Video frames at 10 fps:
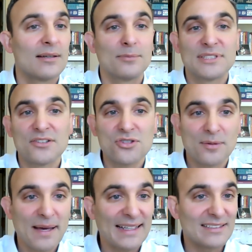potentially
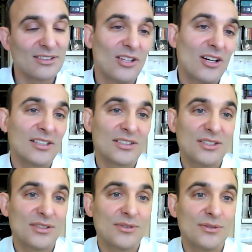pass it along
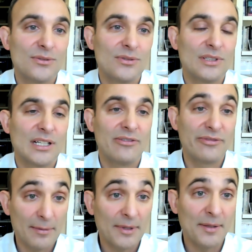to a
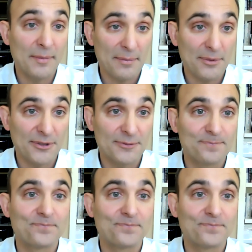family member.